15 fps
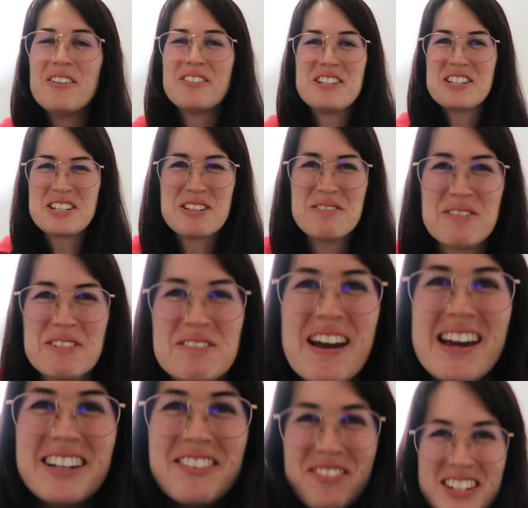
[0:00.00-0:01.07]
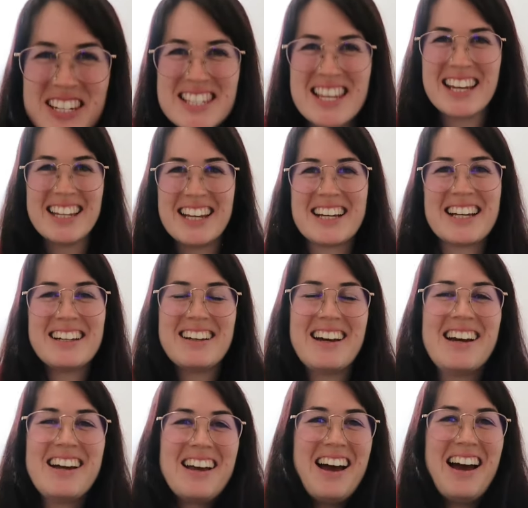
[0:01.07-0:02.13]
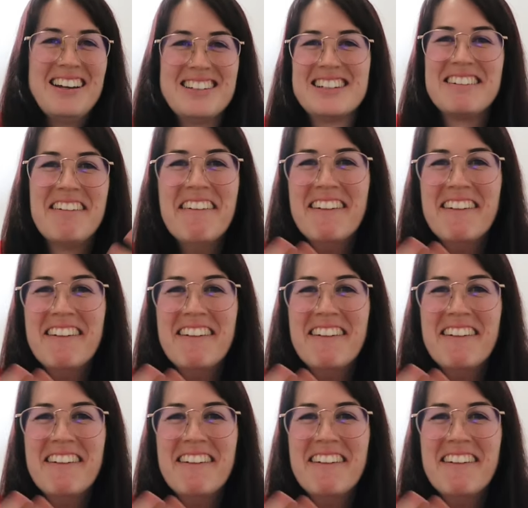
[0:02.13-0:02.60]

which is super random to say. Like, I